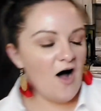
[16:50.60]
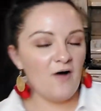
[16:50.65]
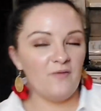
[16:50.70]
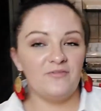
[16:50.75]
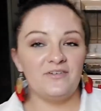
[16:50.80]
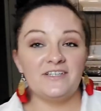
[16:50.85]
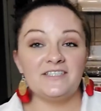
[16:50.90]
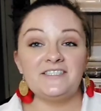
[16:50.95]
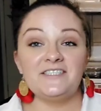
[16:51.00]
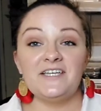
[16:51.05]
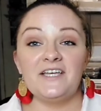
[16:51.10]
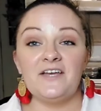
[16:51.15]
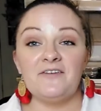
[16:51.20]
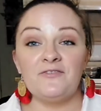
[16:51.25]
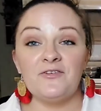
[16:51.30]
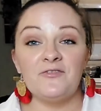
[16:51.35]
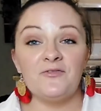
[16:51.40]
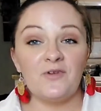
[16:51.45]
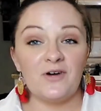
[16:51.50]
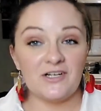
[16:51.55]
Obviously,
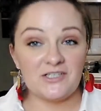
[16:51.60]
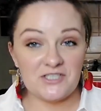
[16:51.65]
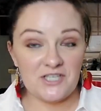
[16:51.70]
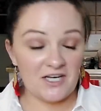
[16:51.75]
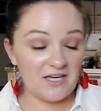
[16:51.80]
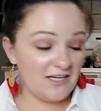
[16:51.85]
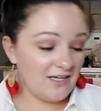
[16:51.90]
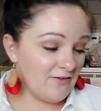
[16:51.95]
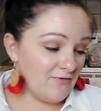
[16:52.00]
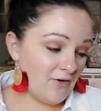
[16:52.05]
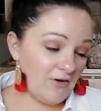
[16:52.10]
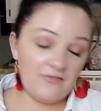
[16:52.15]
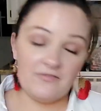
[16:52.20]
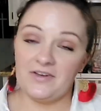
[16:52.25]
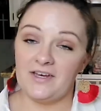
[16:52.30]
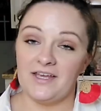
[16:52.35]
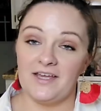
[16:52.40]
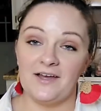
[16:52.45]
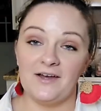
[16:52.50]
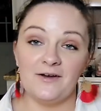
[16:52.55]
if you've watched any of our
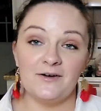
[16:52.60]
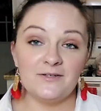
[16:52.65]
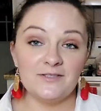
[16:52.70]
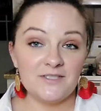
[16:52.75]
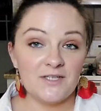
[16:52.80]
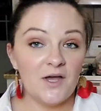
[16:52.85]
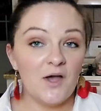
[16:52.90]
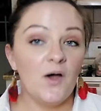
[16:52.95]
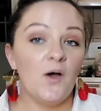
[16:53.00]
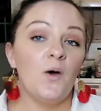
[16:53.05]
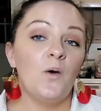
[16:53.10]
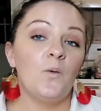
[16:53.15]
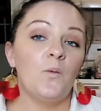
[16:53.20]
videos,